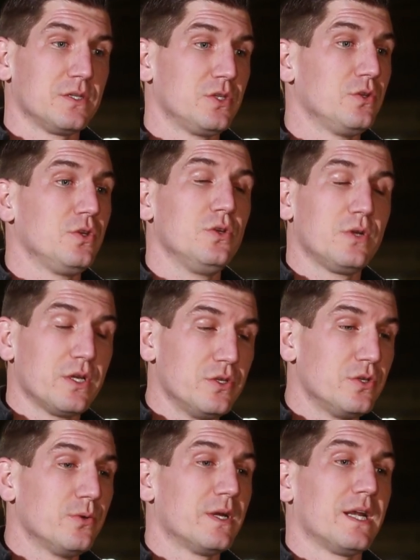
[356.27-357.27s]
You
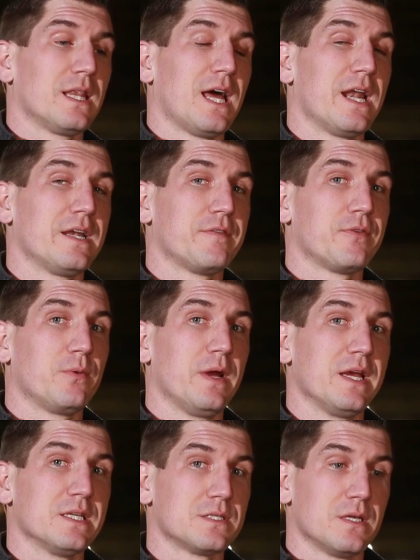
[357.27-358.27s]
can do it in a lot of different
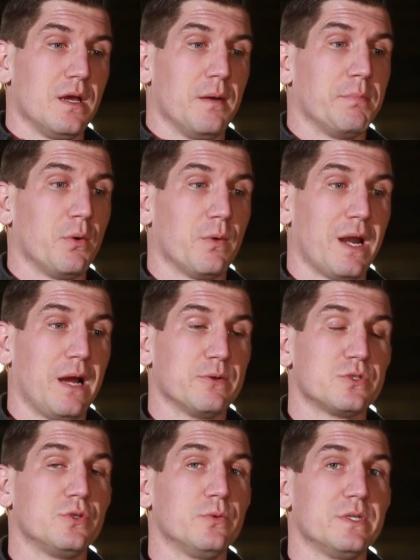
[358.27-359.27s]
ways. But what I
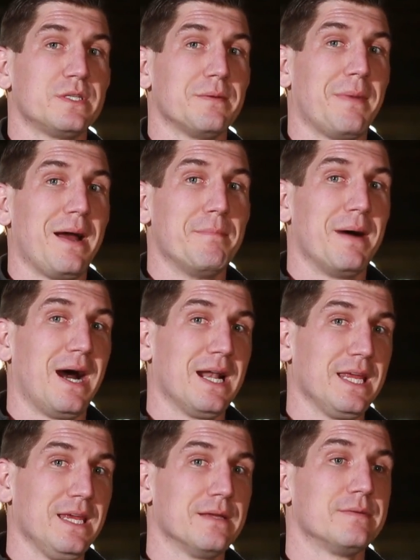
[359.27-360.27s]
was doing to my
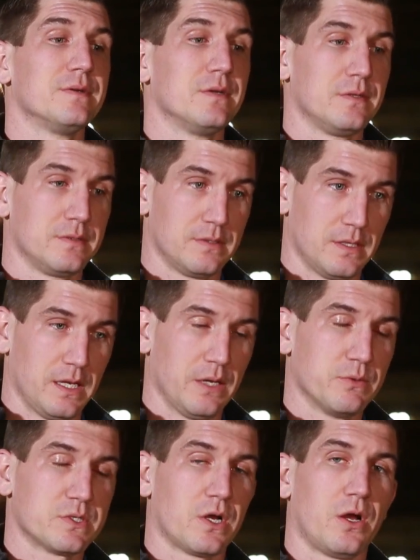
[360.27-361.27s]
body,
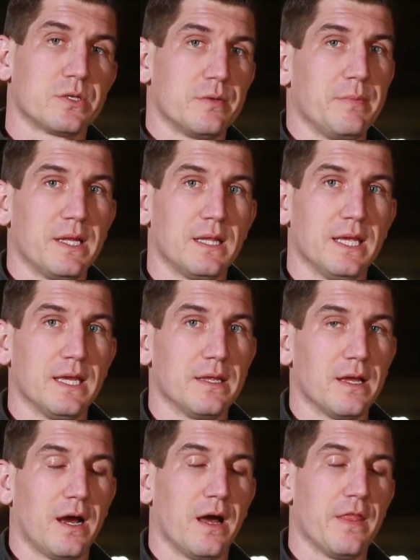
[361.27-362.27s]
it was
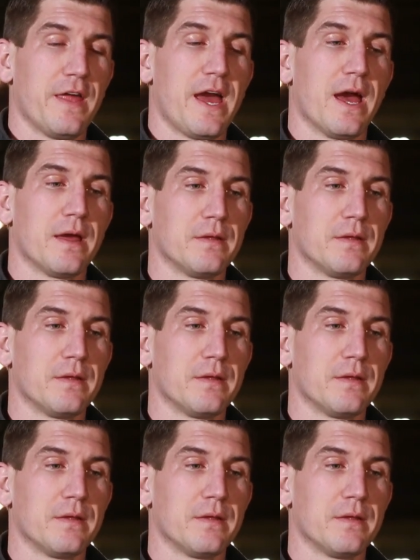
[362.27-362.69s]
ultimately that.